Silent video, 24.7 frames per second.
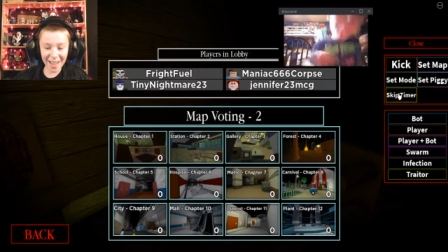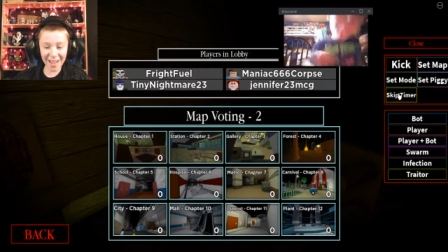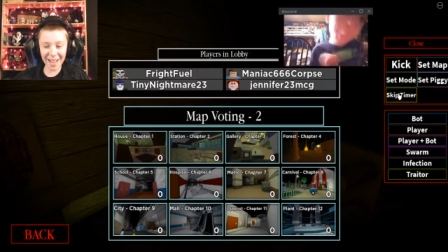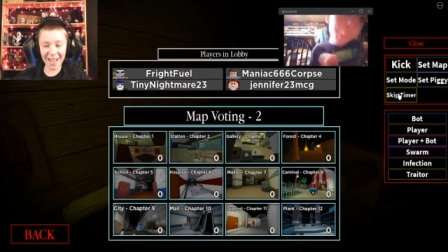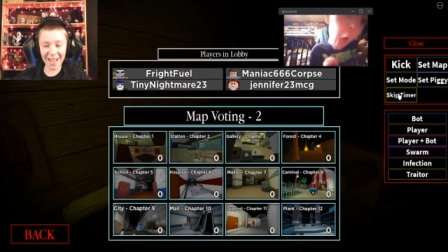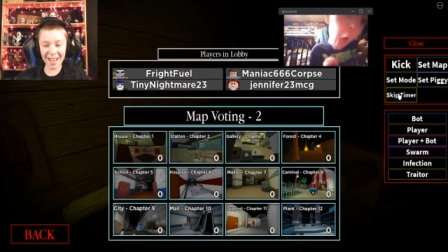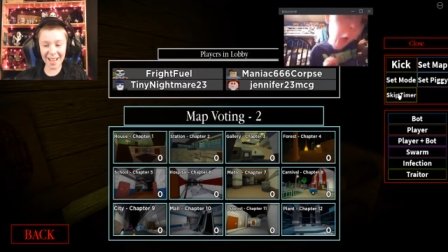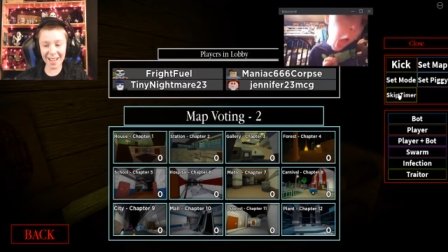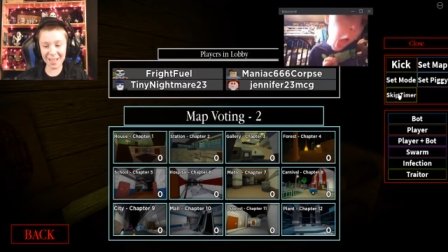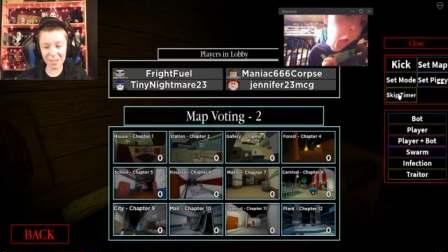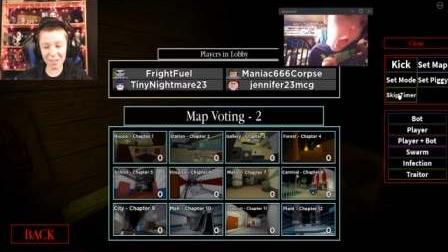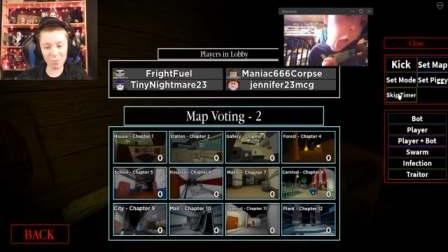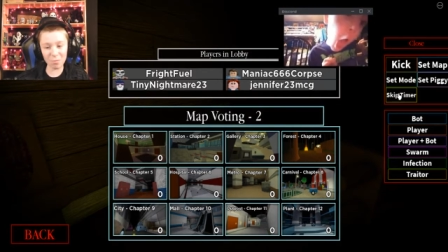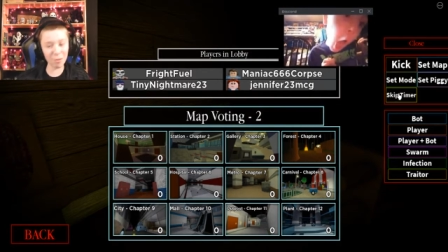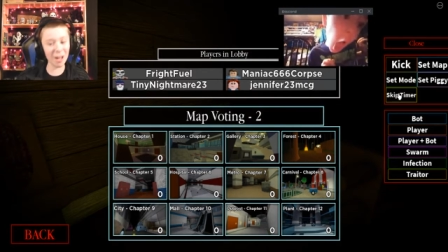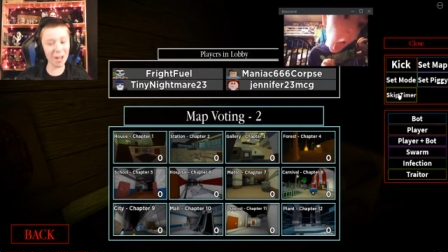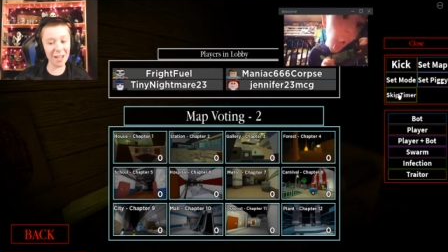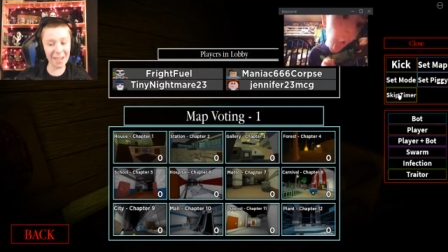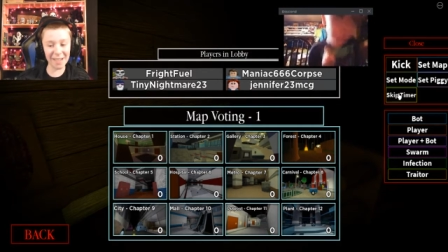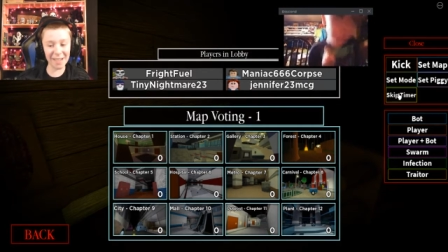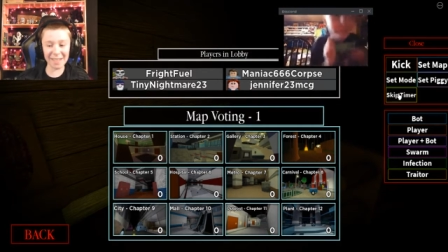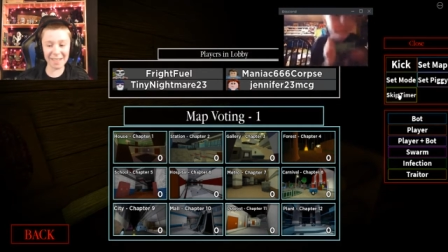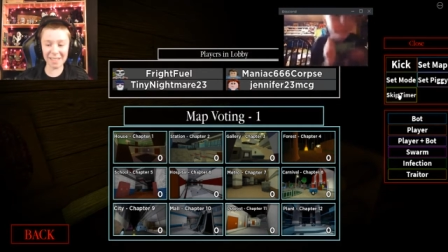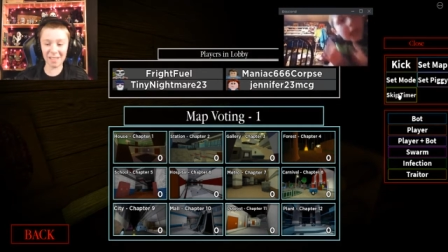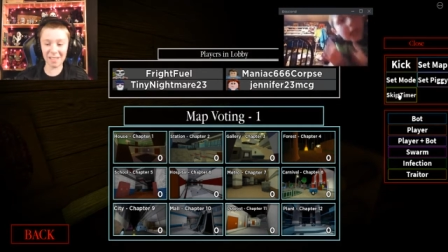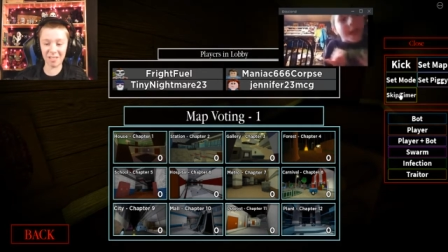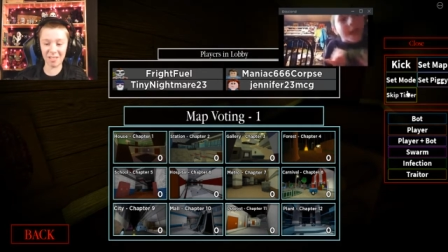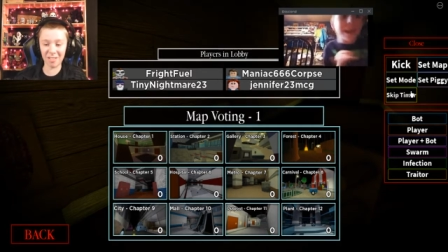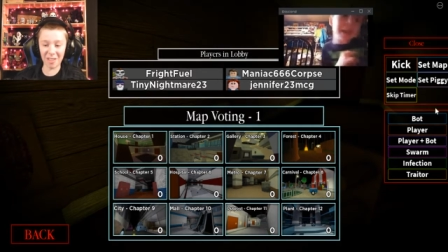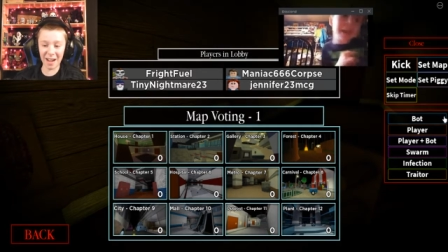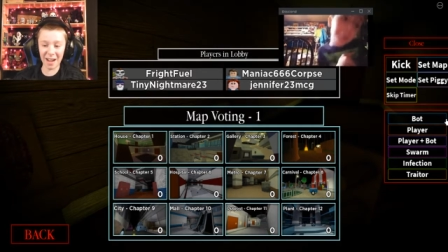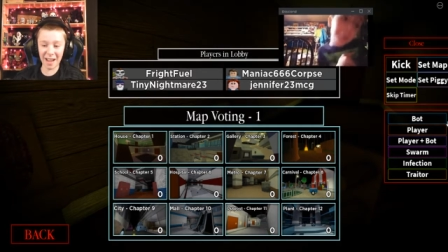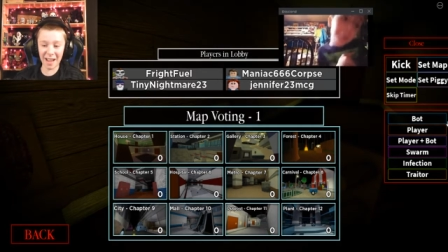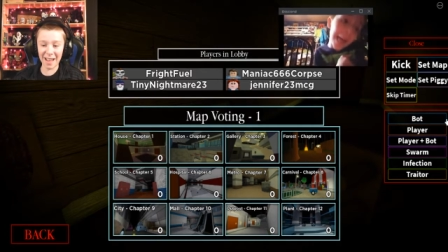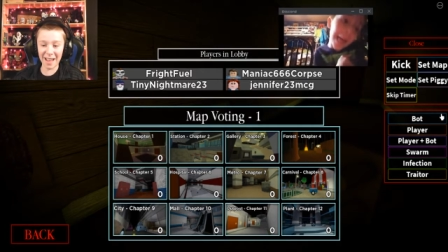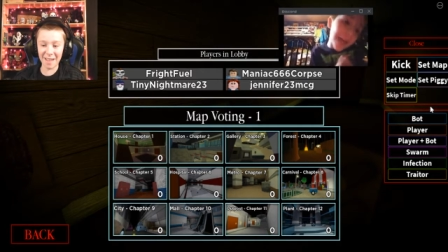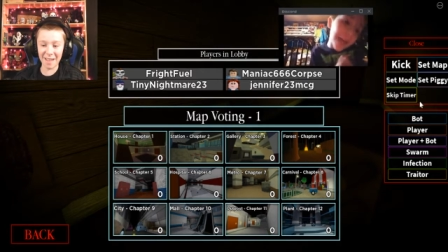guys, please like and
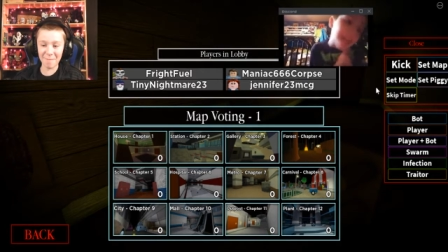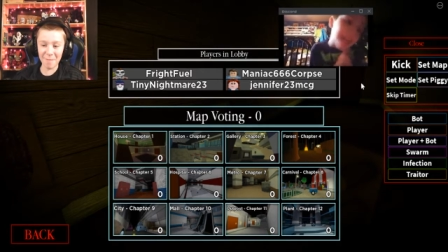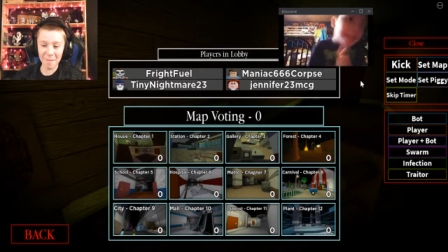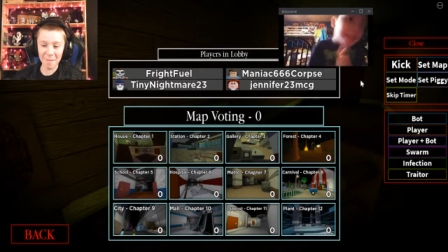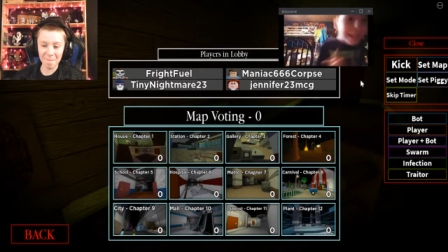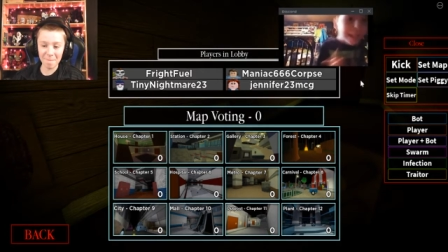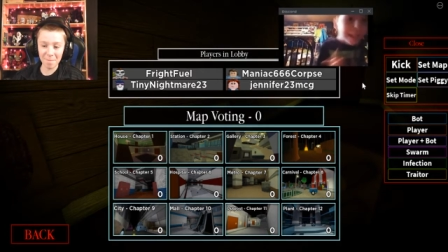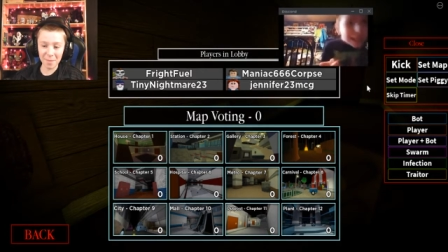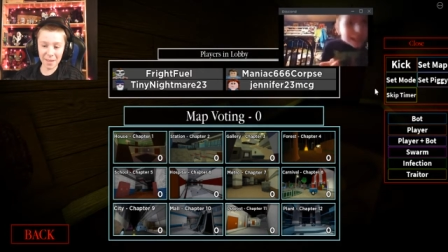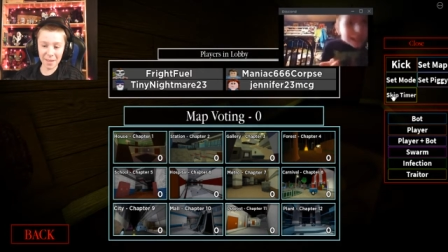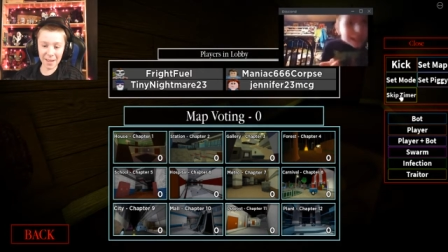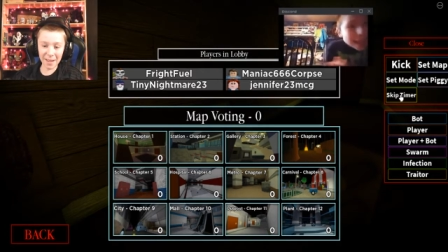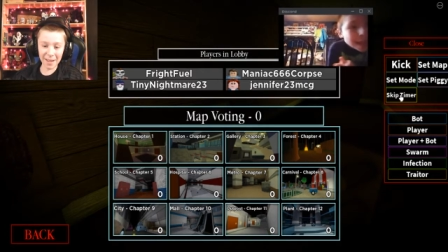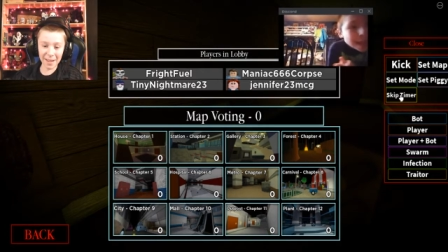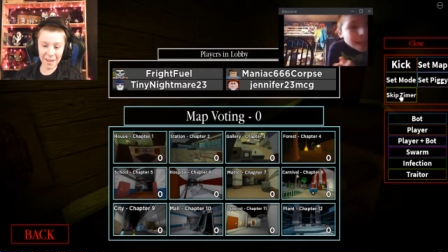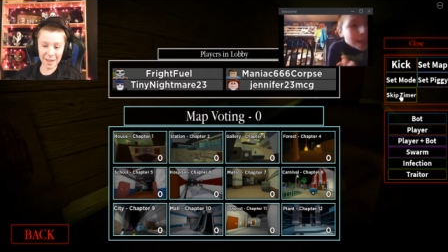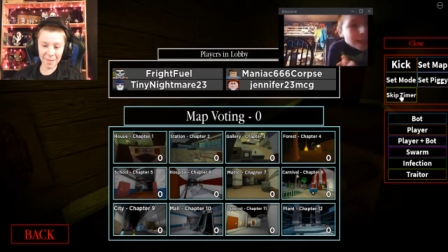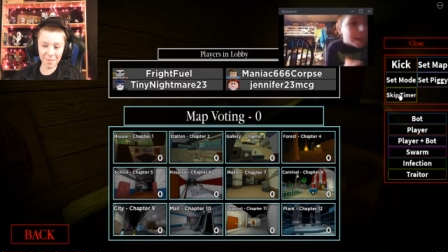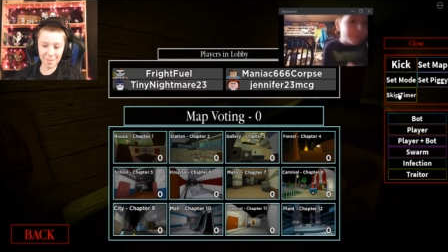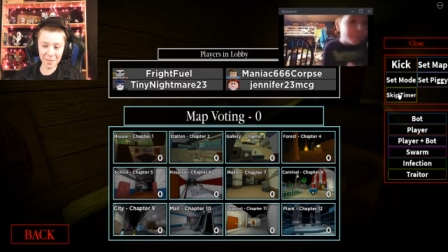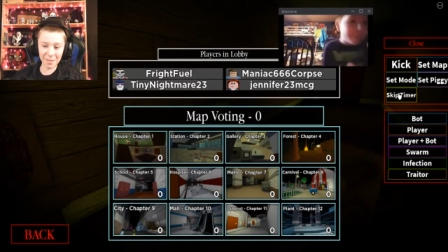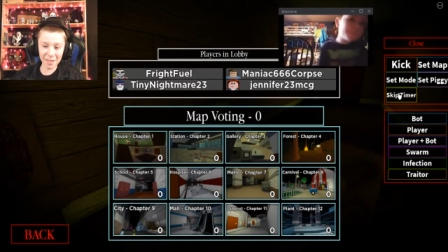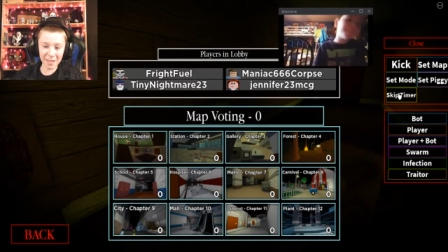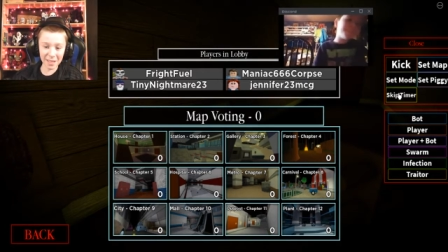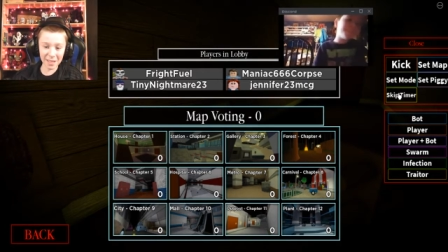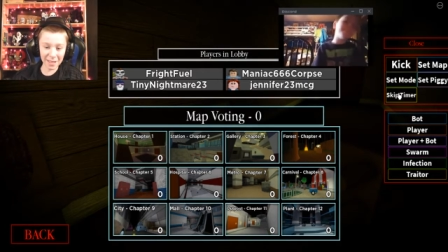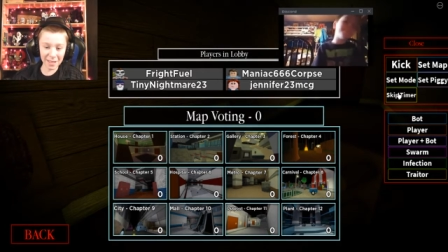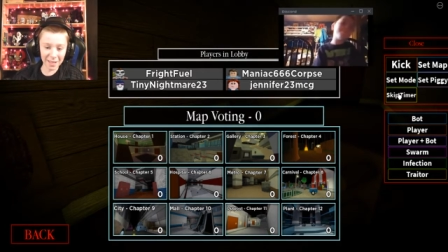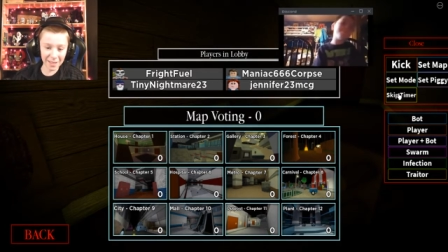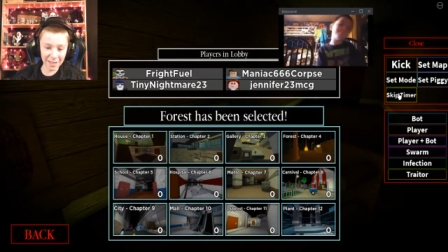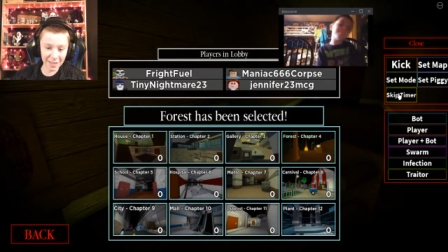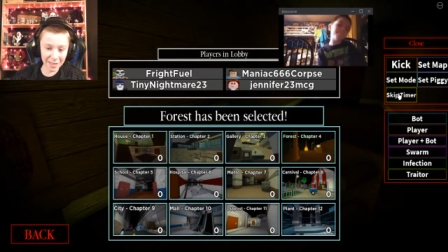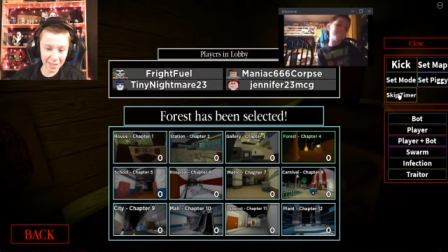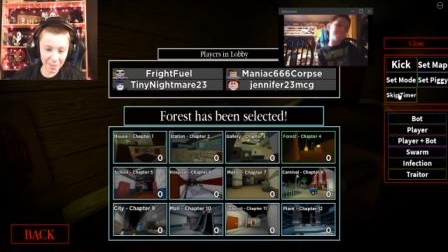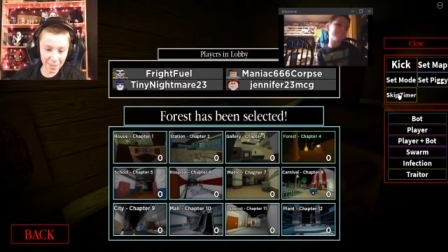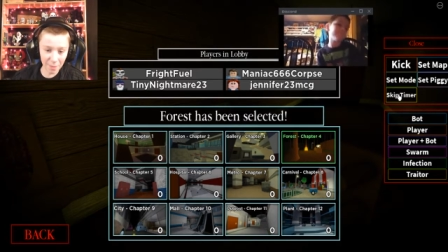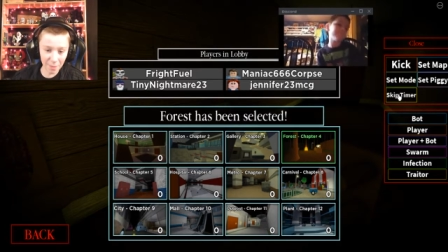subscribe. Um, this
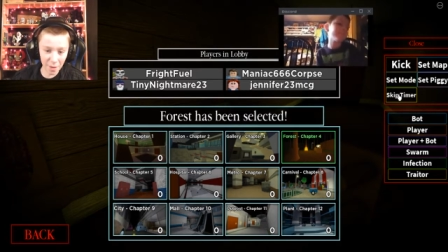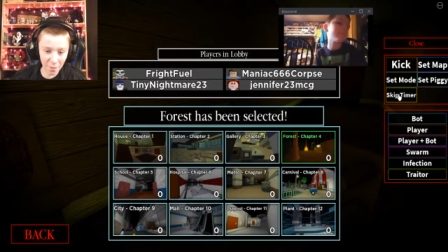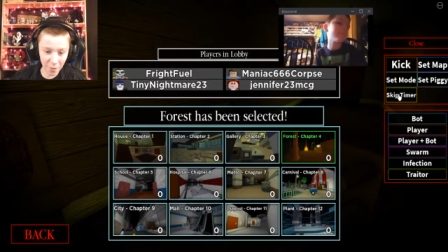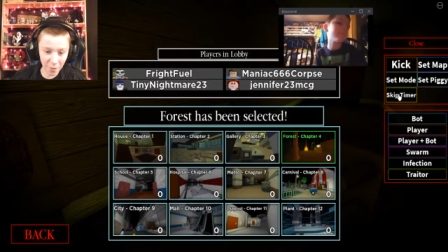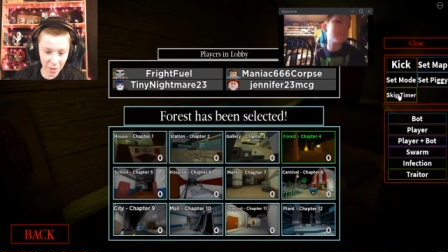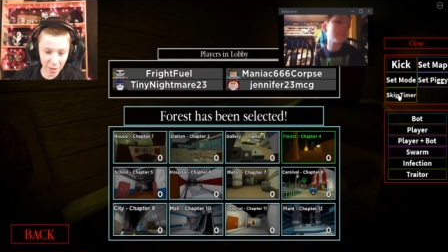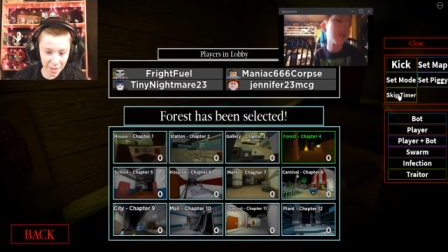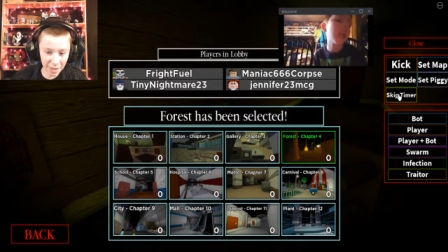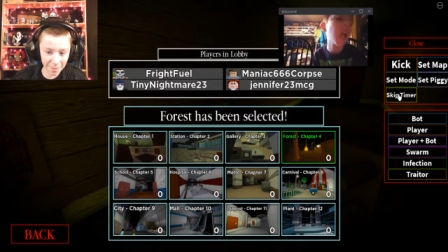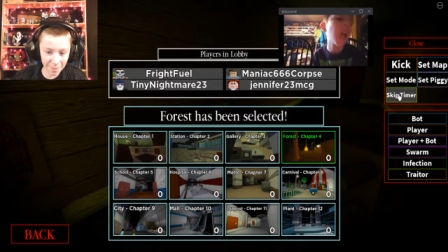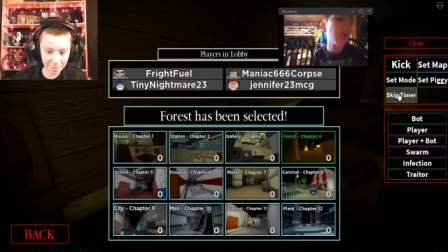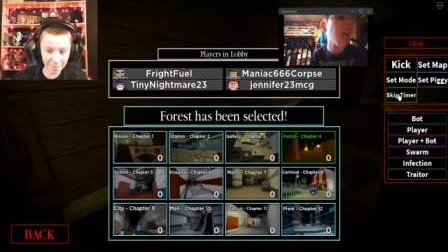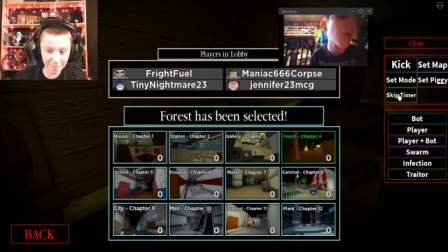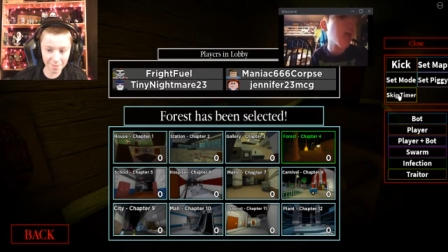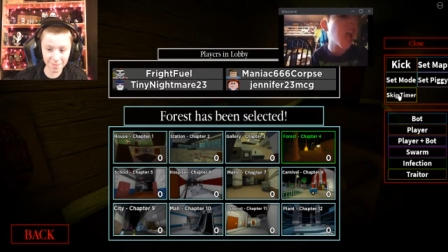is gonna be fun.